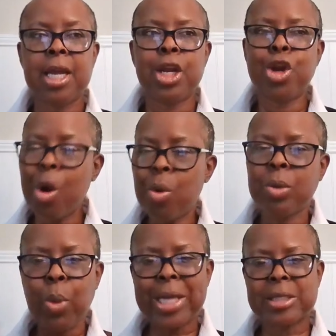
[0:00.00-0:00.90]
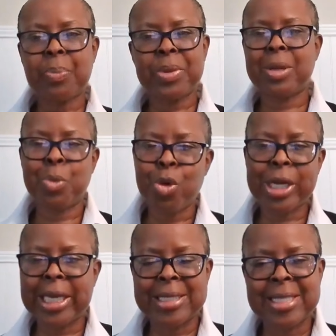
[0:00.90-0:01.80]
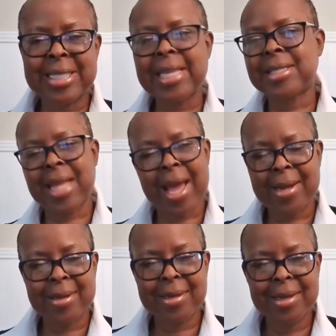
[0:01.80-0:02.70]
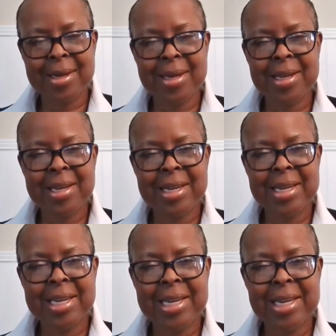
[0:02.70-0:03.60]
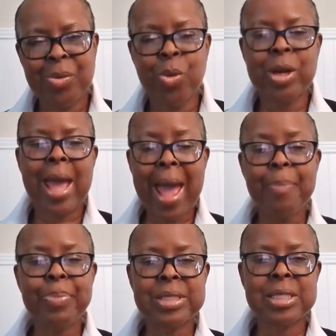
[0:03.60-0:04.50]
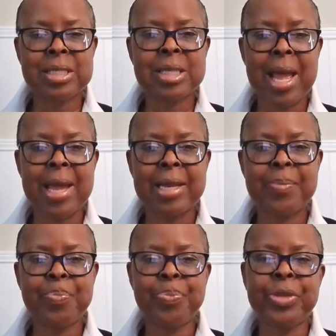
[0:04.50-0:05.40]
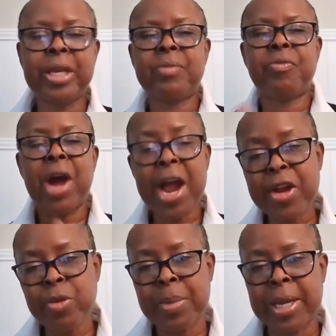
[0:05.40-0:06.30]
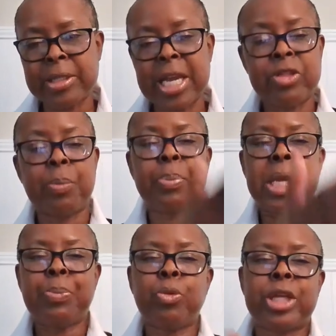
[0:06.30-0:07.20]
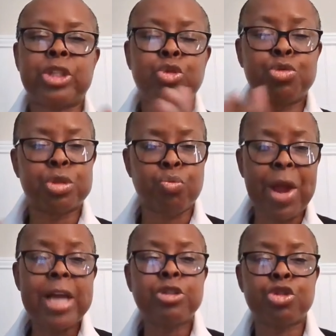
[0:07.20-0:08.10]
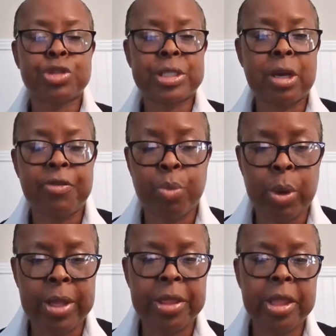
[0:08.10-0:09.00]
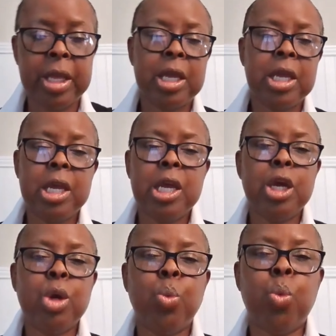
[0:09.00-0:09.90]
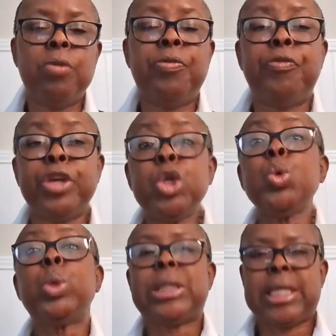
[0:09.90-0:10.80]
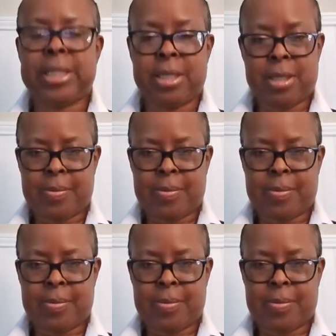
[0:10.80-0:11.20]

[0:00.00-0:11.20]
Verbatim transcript: No one wakes up in the morning and says that. What happens is that the environment and the people that you surround yourself with will fuel it.